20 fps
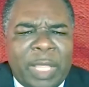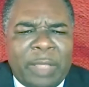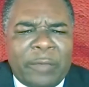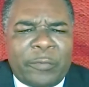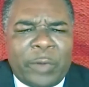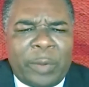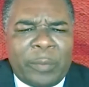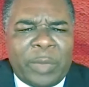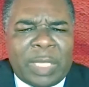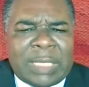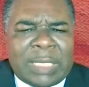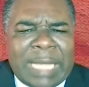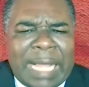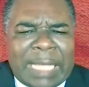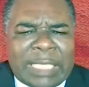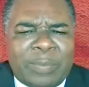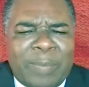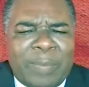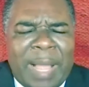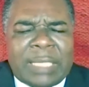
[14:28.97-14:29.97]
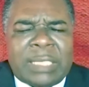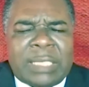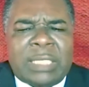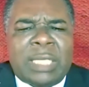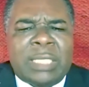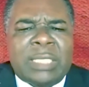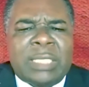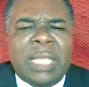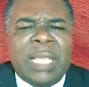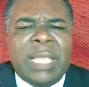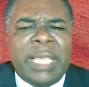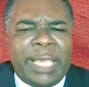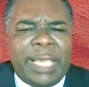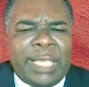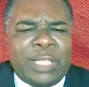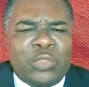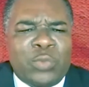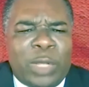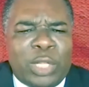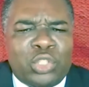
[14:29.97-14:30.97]
from the taskmasters.
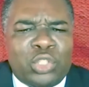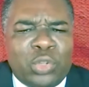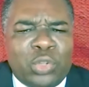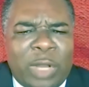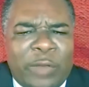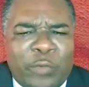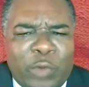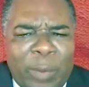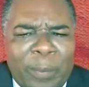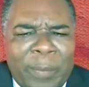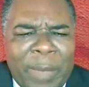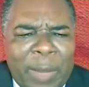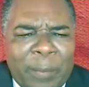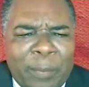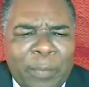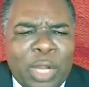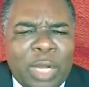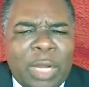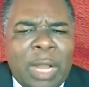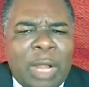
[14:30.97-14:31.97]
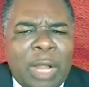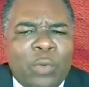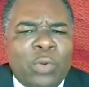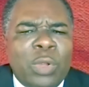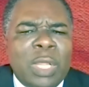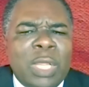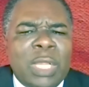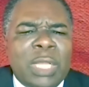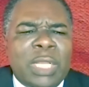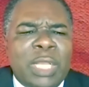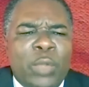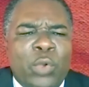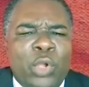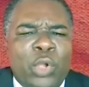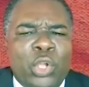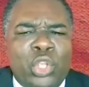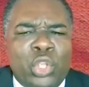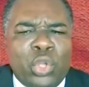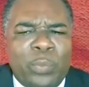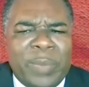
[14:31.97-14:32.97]
Israel should have remembered how they
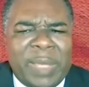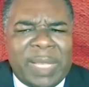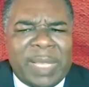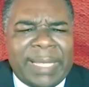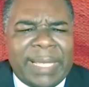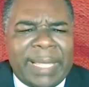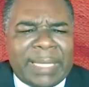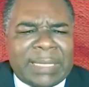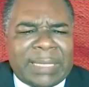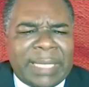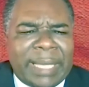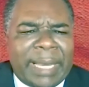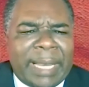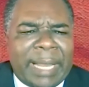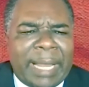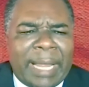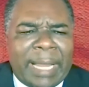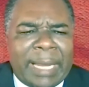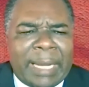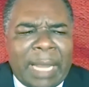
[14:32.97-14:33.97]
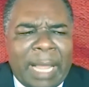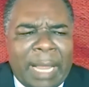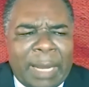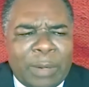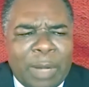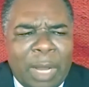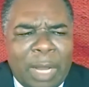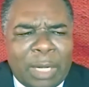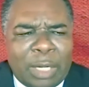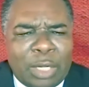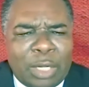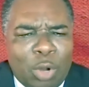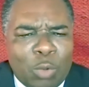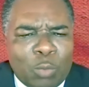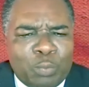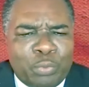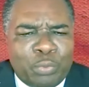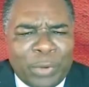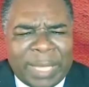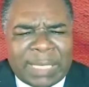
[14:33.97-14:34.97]
were humiliated and, and, and
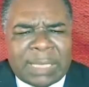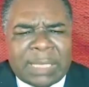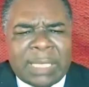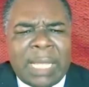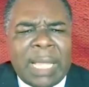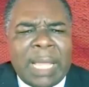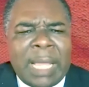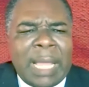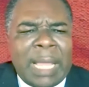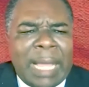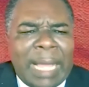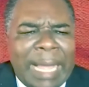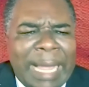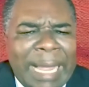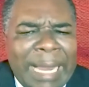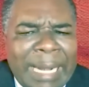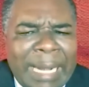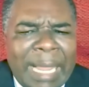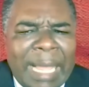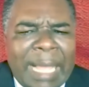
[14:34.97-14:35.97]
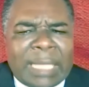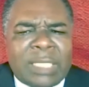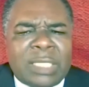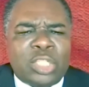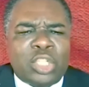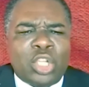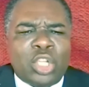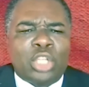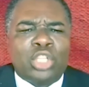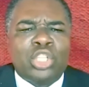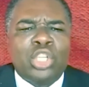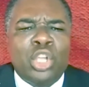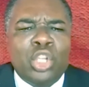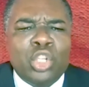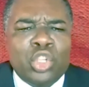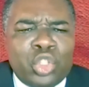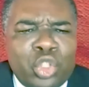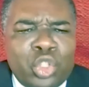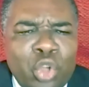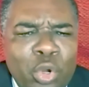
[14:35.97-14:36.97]
oppressed. And as such,
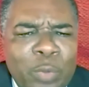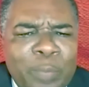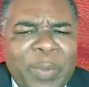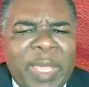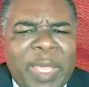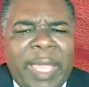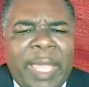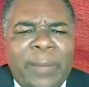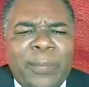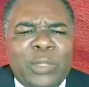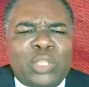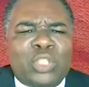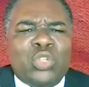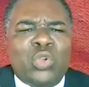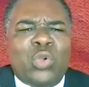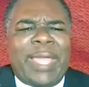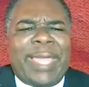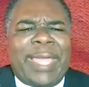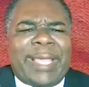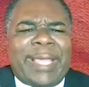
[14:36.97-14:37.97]
should be able to